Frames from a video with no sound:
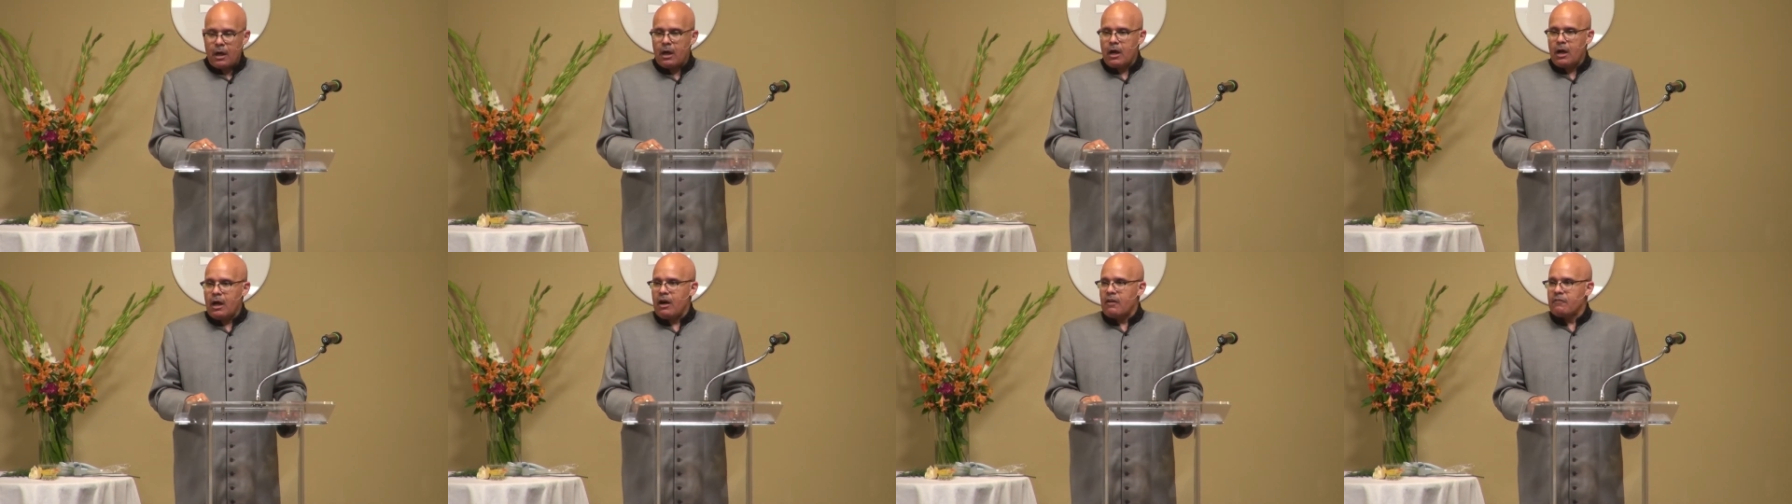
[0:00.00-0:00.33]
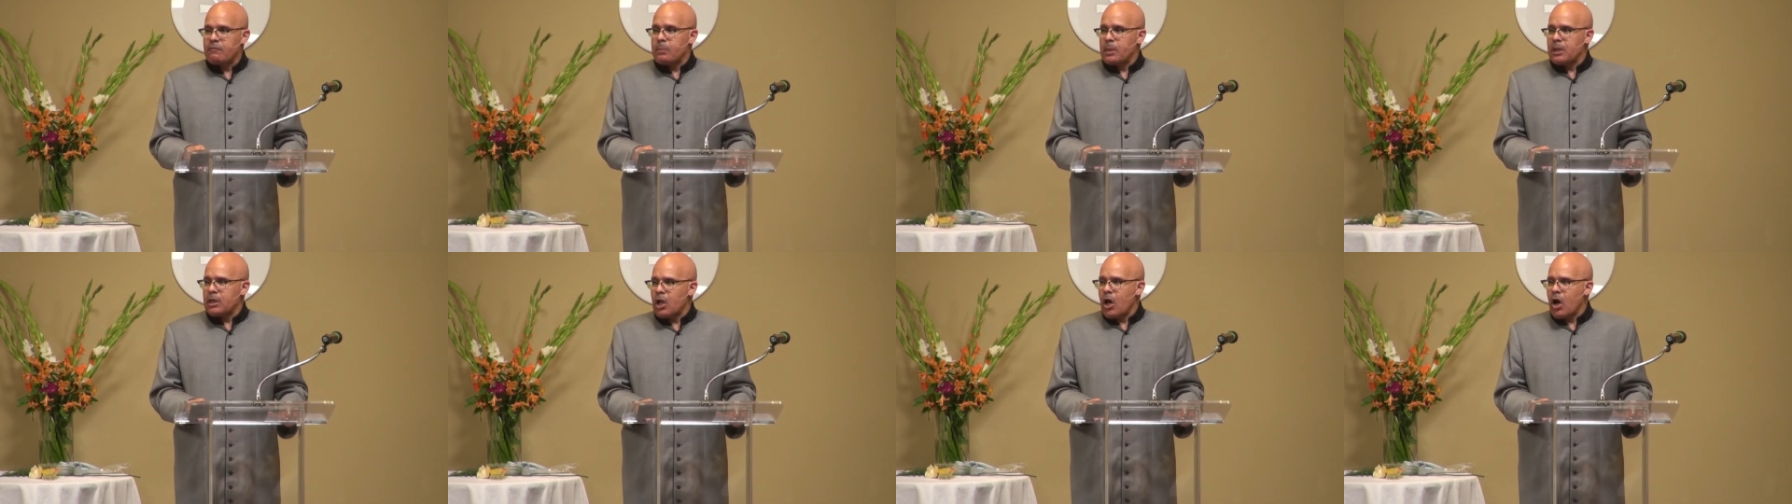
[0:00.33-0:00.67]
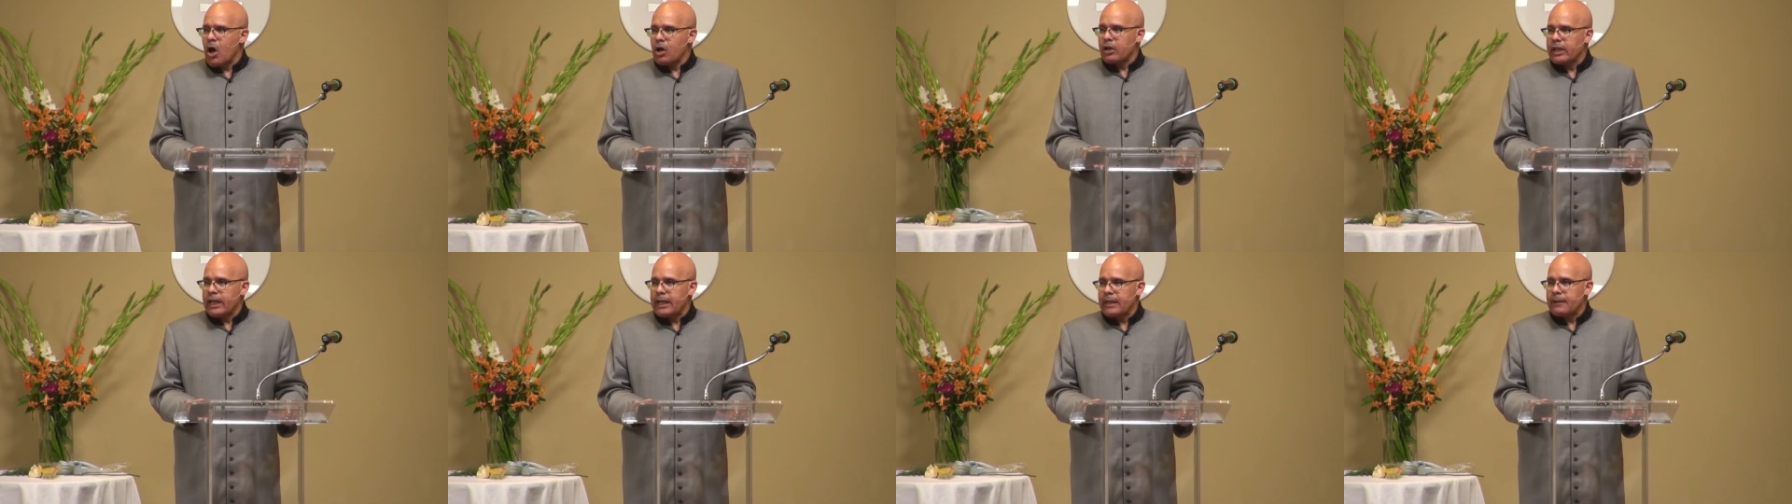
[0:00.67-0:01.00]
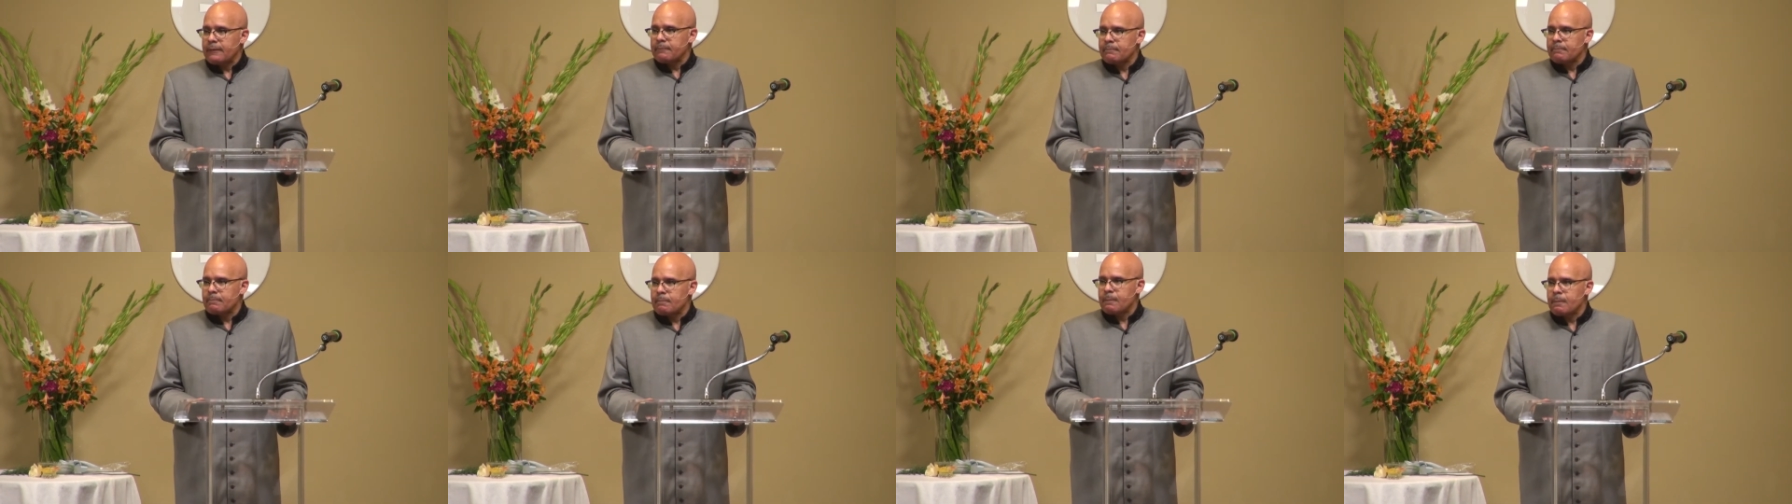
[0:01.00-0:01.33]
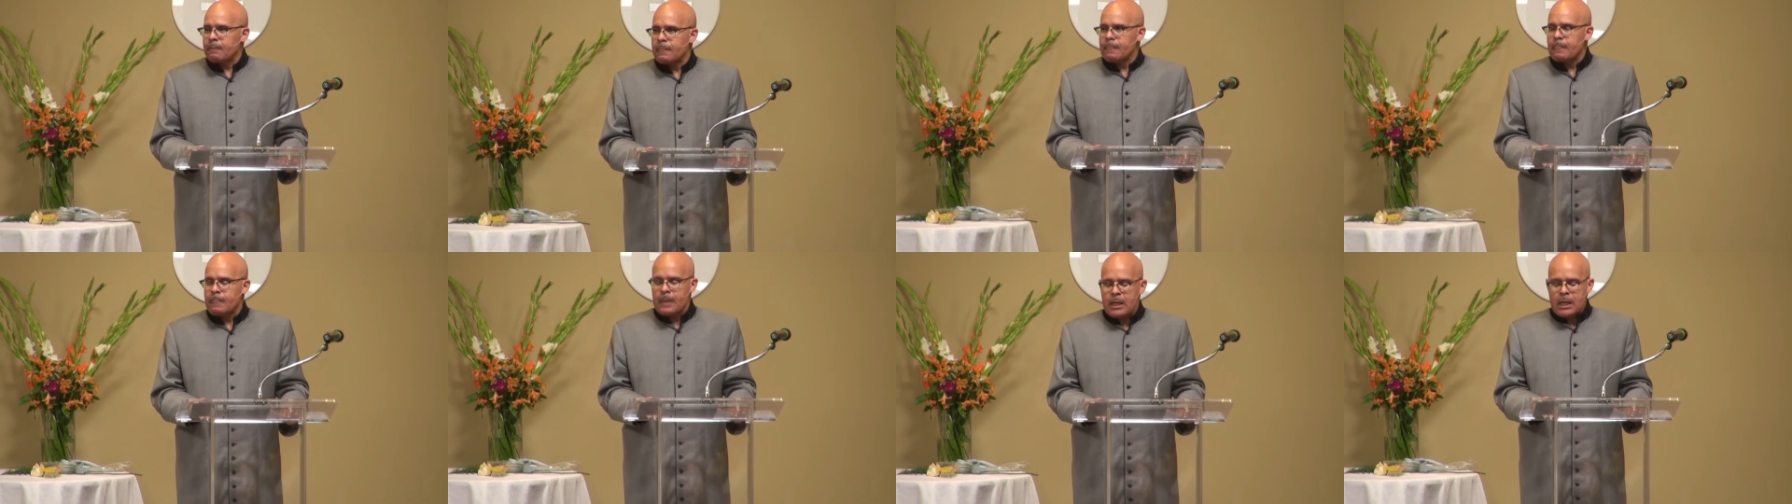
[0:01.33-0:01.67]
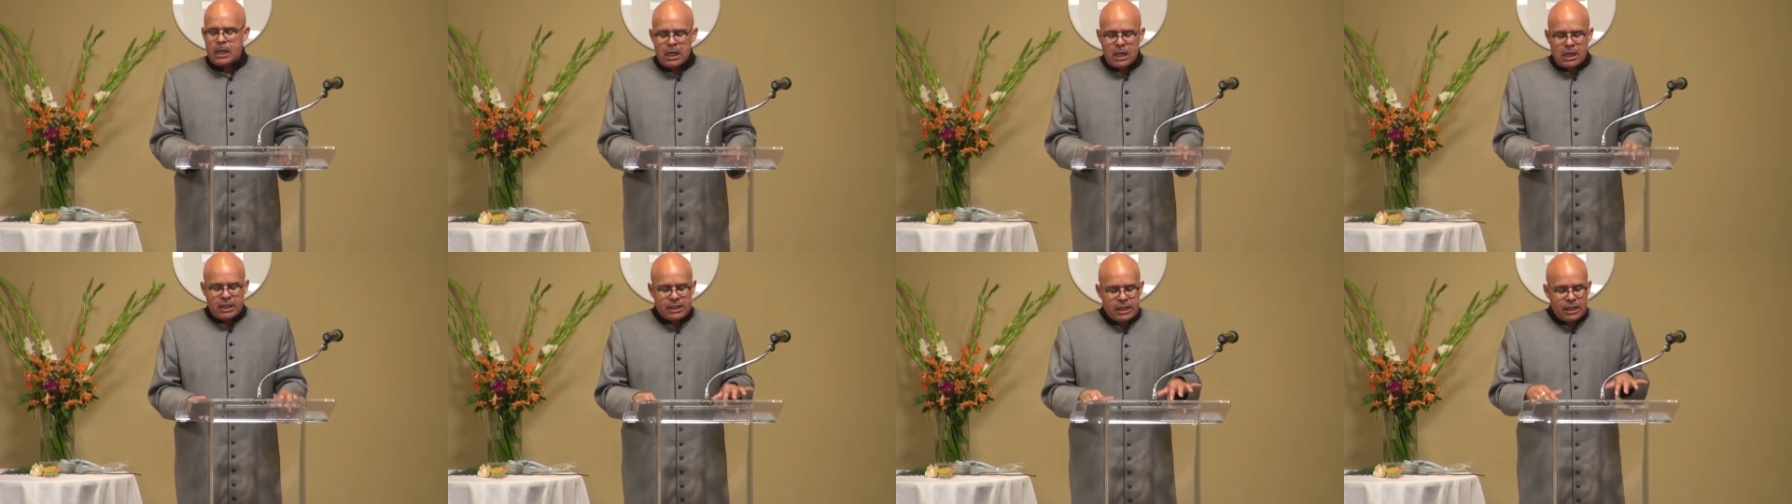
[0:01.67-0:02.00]
of belonging.
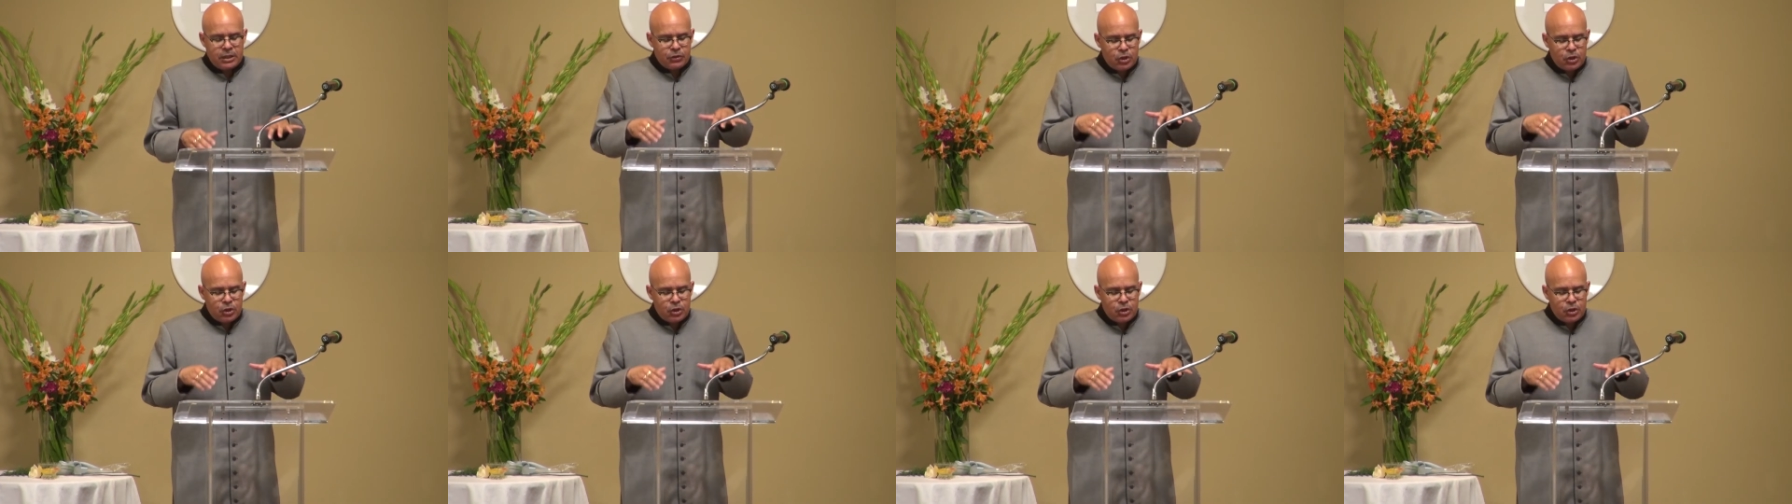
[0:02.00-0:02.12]
See,